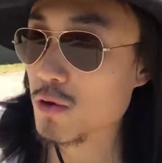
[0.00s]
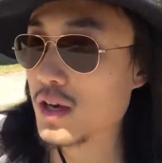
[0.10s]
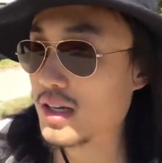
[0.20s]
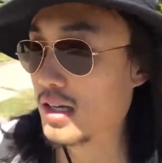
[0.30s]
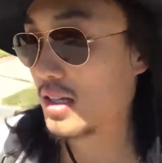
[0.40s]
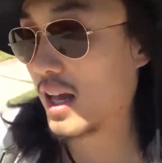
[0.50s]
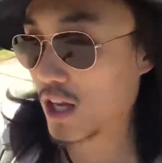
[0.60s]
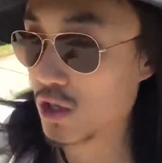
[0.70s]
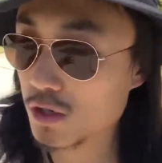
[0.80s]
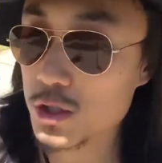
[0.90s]
if you can just
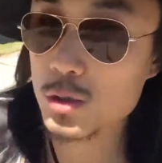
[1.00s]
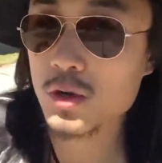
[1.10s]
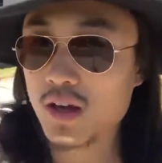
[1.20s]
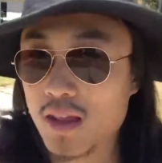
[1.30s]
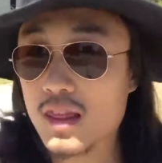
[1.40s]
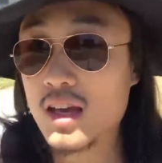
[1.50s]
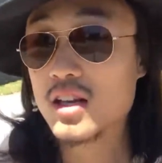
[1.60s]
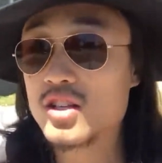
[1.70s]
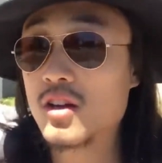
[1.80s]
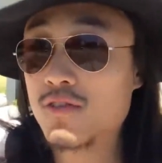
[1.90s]
latch onto
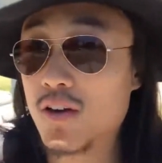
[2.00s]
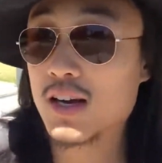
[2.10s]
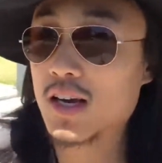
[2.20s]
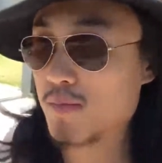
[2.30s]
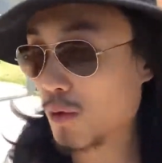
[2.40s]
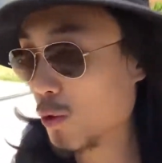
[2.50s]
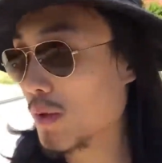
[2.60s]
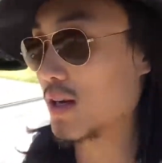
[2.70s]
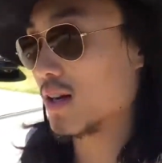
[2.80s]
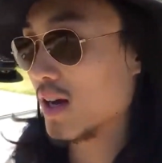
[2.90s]
this fucking
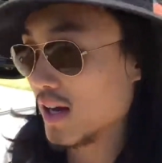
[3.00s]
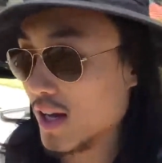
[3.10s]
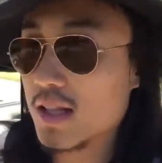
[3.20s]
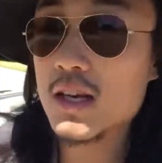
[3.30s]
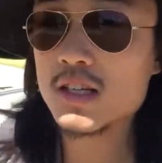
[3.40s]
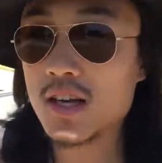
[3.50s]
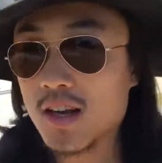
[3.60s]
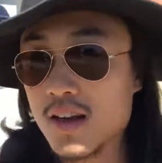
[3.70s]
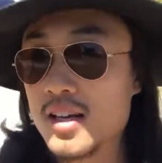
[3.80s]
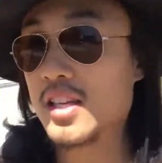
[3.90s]
moment in
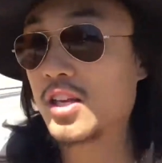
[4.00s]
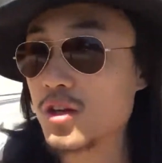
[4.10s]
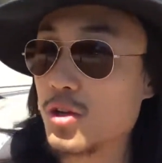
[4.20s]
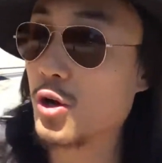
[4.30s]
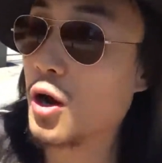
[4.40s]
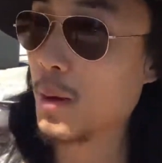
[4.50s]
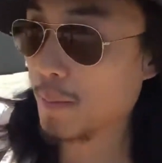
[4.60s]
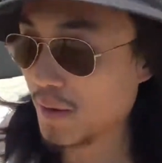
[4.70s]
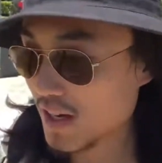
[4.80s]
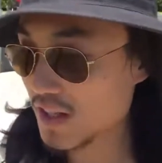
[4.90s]
this singular
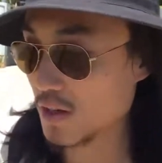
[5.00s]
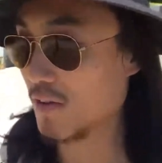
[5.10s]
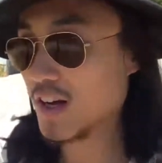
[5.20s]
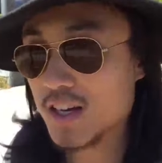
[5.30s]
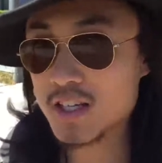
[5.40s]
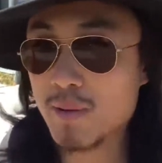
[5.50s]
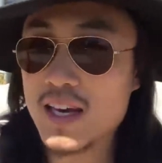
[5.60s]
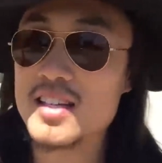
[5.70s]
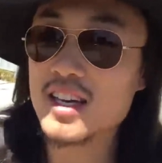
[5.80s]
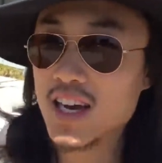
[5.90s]
piece of
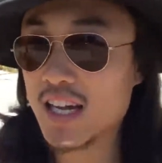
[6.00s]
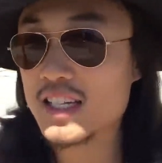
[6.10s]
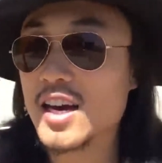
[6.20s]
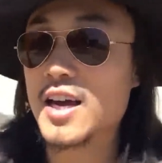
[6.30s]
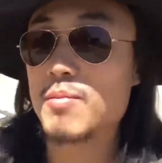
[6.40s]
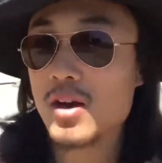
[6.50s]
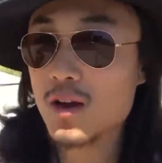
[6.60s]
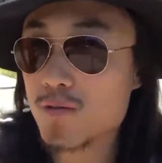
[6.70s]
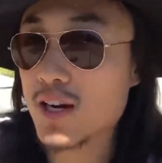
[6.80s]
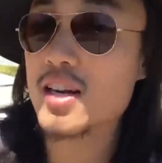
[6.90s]
space and time
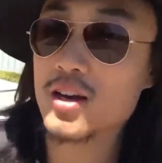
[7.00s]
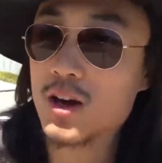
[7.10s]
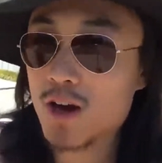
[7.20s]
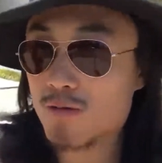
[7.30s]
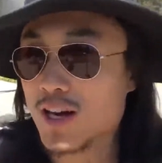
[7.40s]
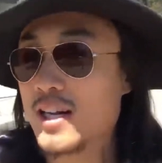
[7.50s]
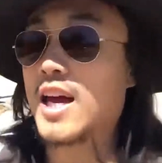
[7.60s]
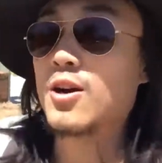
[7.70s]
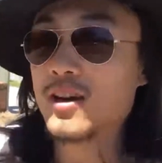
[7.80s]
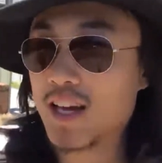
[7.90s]
right here, right
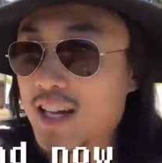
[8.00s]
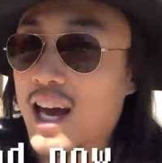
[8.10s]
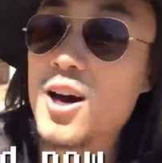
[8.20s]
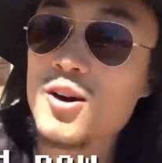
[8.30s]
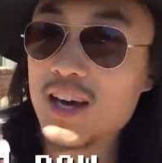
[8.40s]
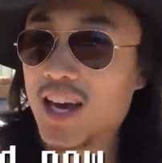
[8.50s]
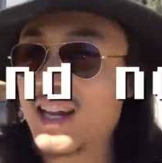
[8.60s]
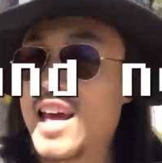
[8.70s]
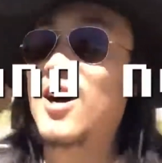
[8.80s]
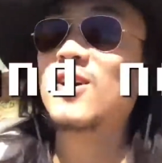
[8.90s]
now, and now,
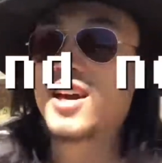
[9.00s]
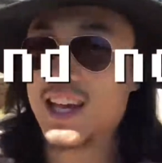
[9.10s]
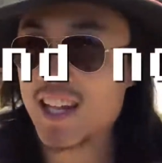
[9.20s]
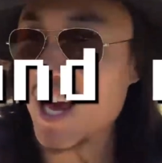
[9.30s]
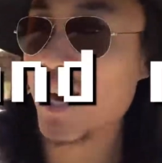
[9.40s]
and now, and